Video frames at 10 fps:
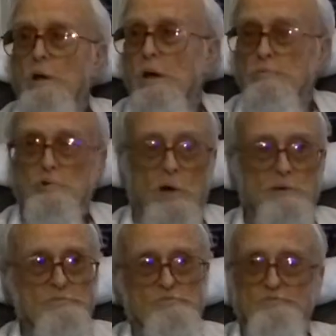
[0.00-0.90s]
wake up, so
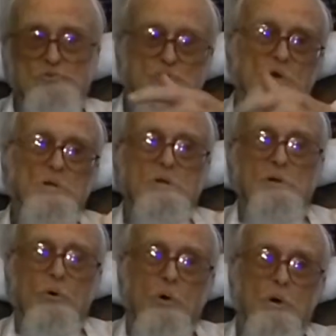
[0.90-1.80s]
I shut
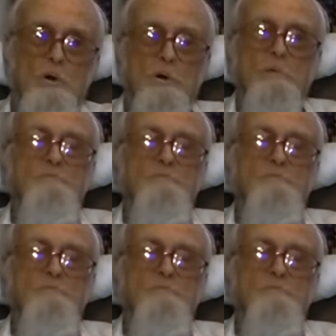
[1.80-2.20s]
the door.